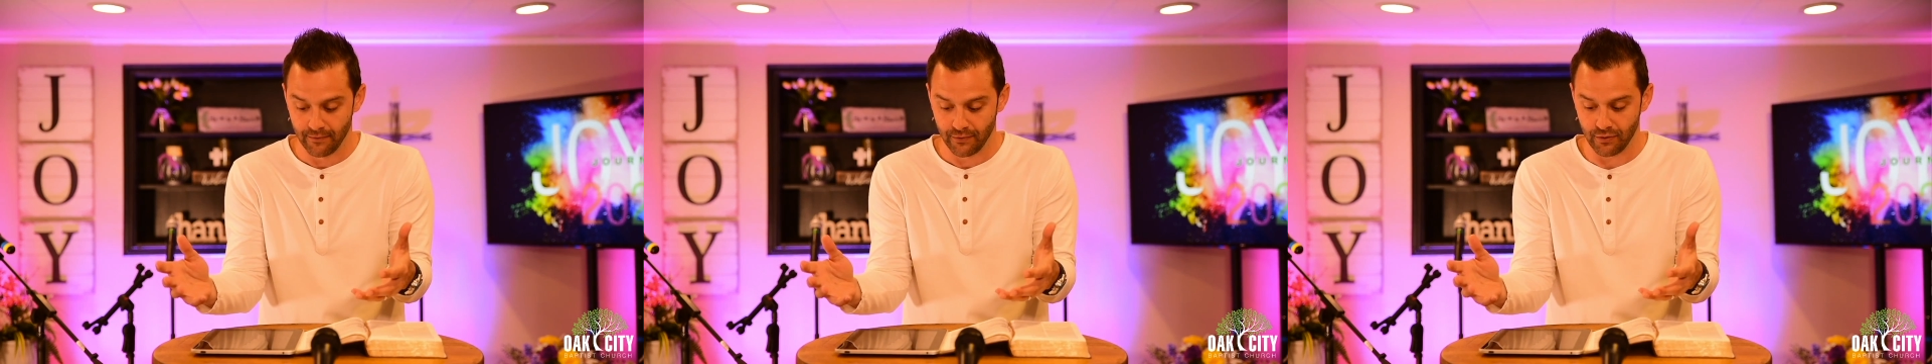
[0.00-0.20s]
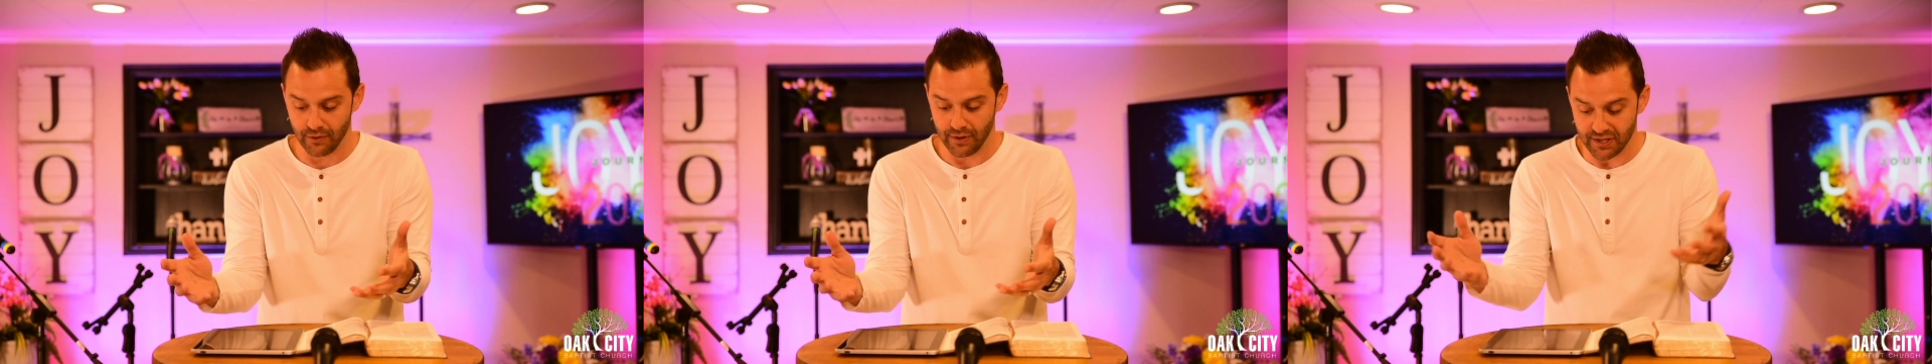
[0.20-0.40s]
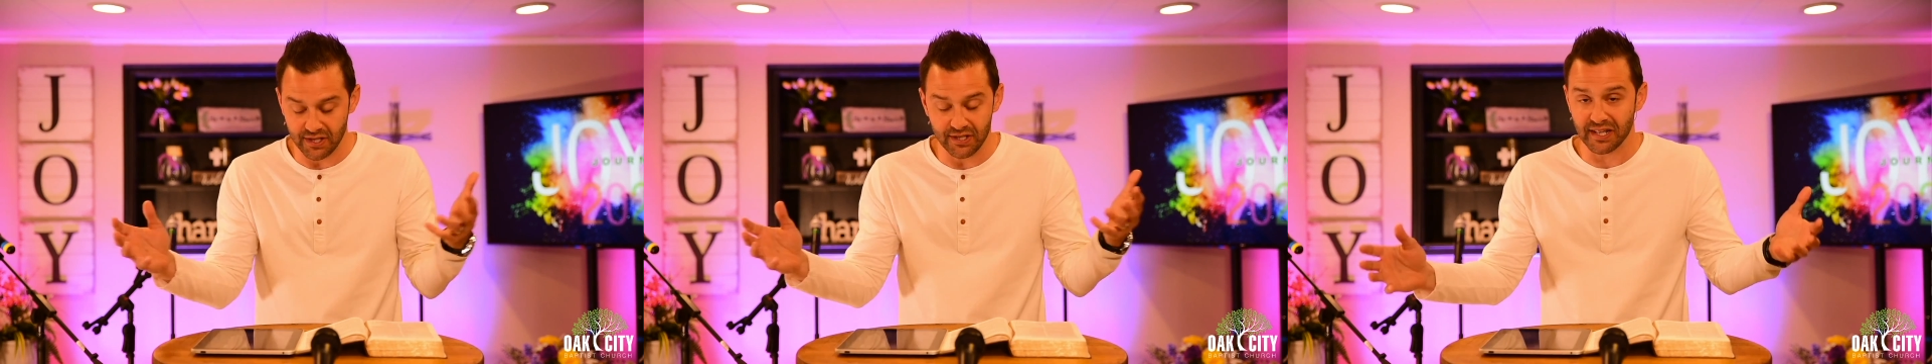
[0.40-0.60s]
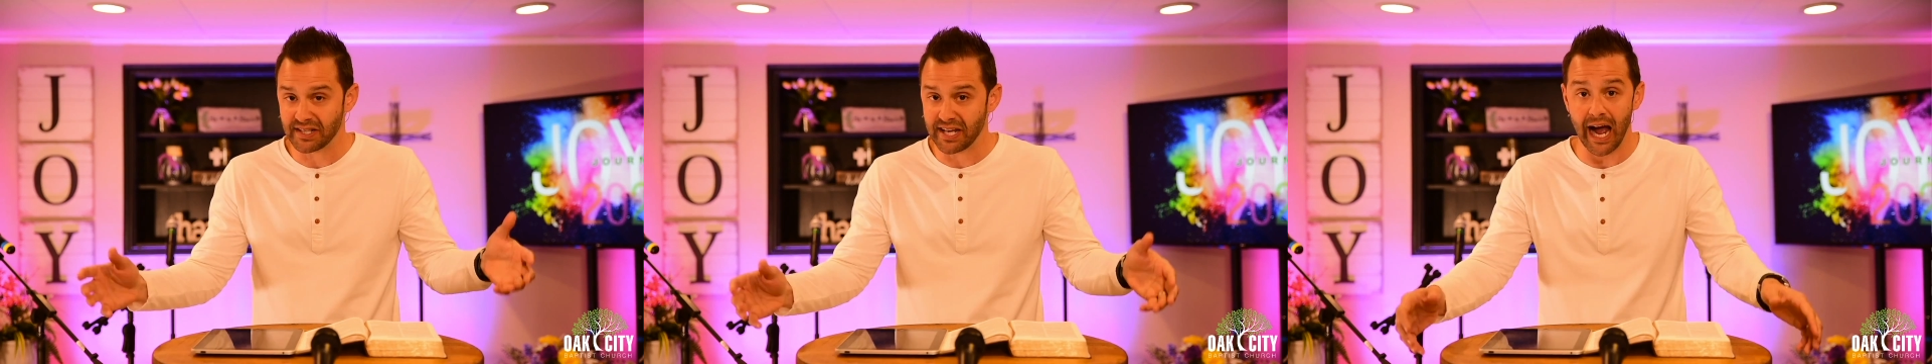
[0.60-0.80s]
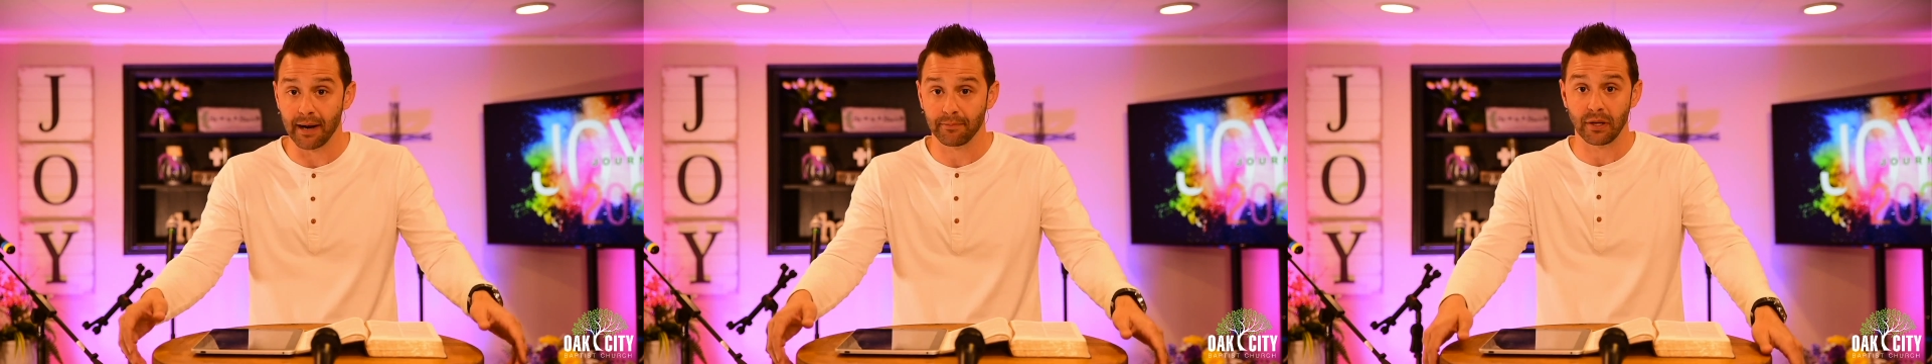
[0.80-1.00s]
So, this is a
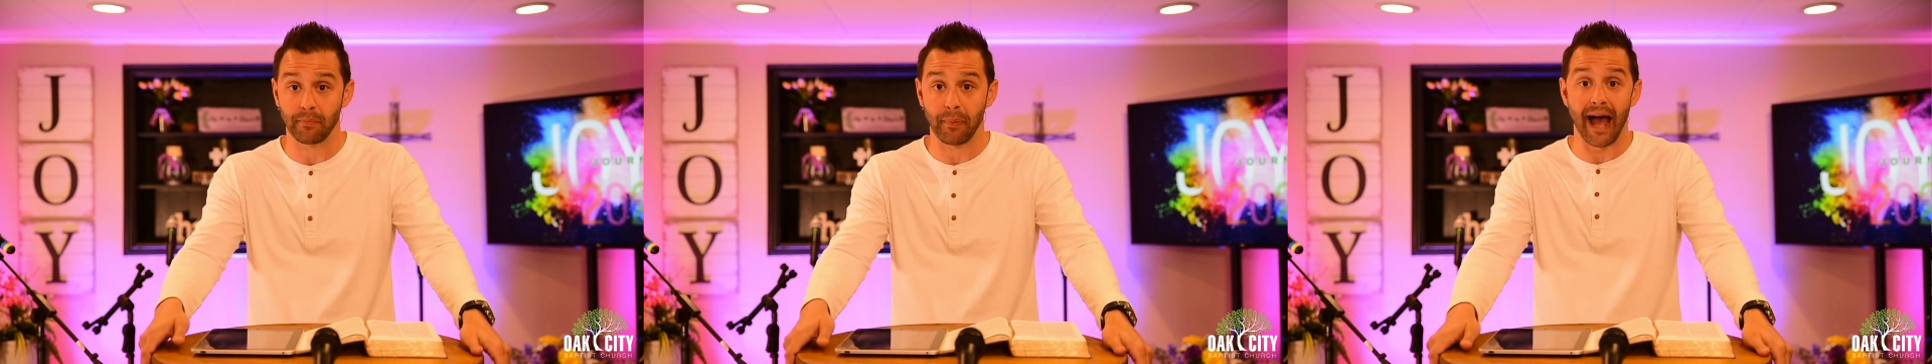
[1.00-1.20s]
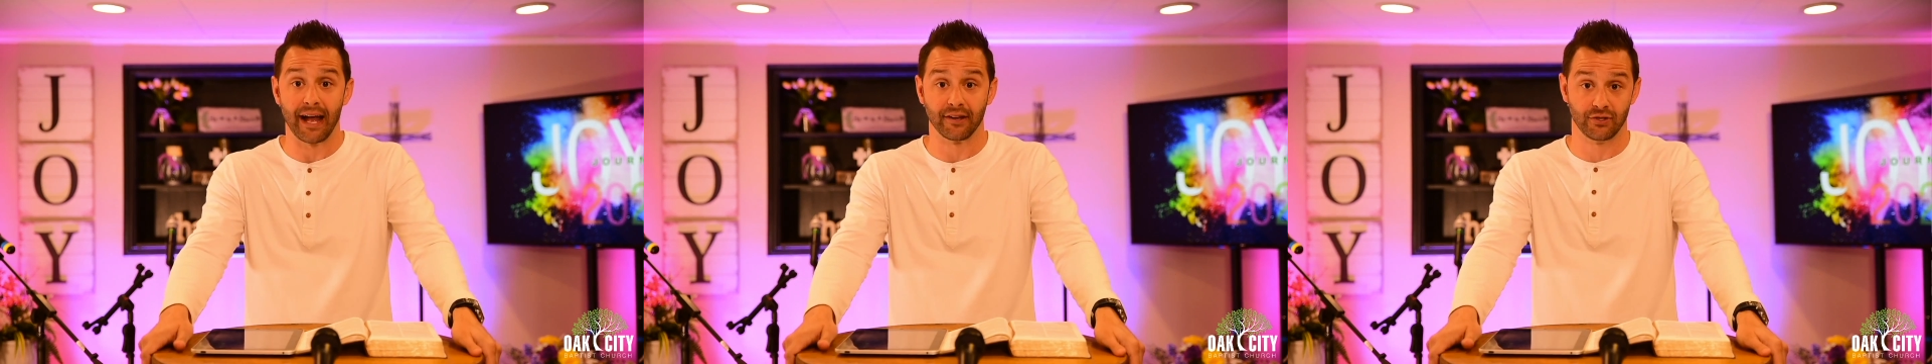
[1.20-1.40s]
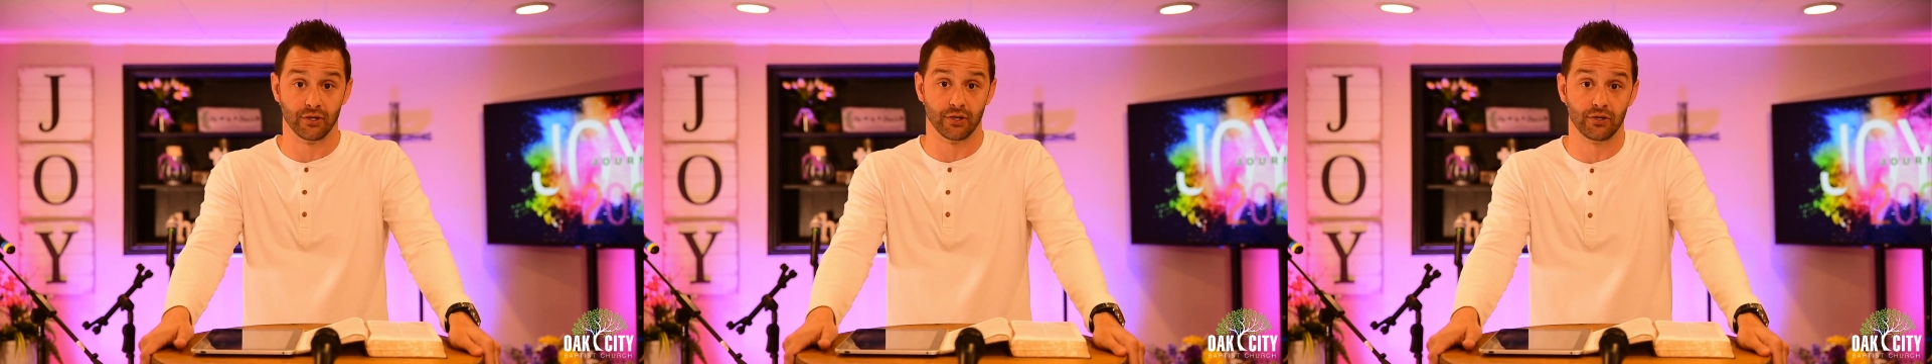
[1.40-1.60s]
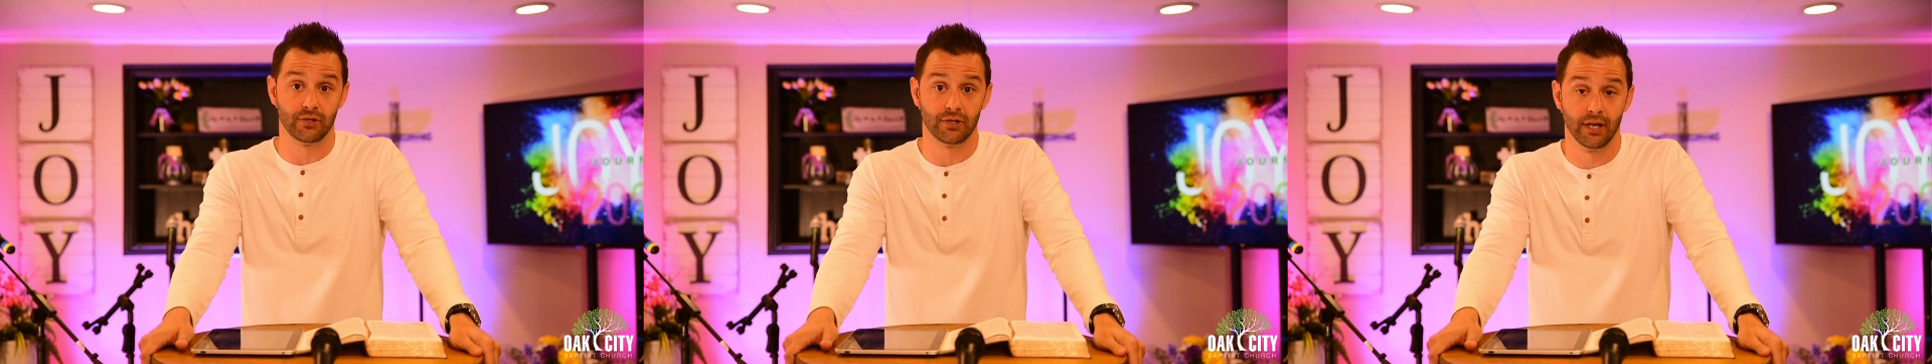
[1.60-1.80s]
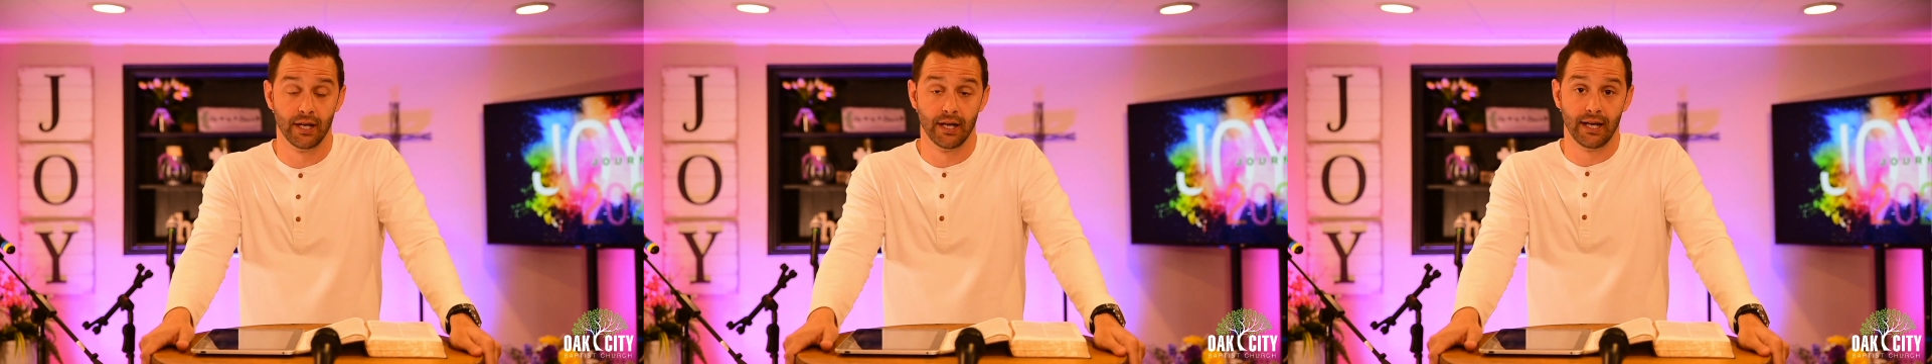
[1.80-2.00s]
timely
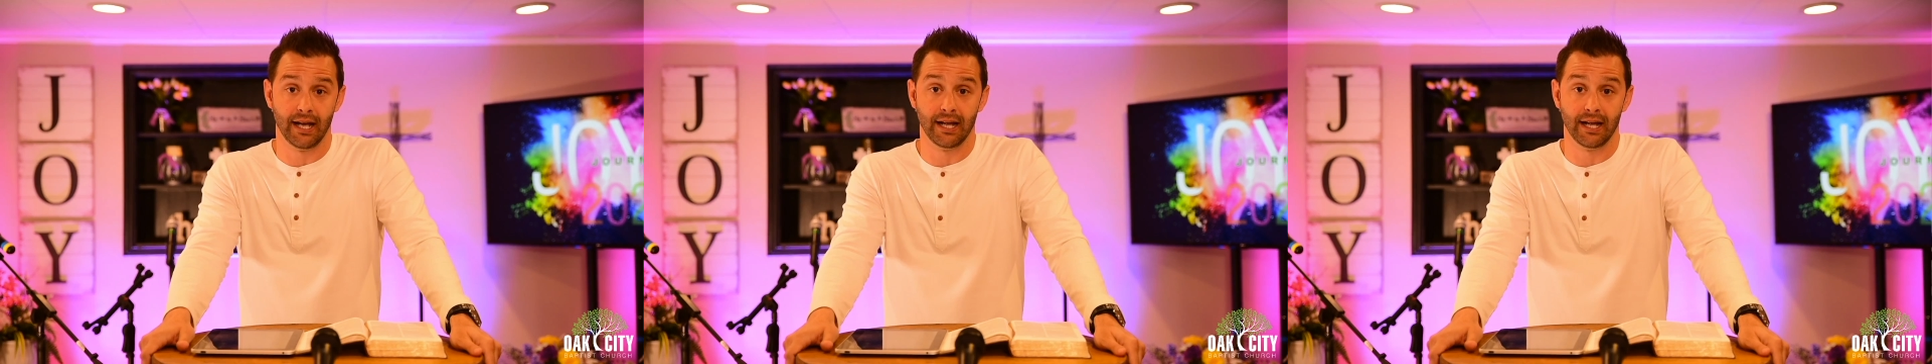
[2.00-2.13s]
passage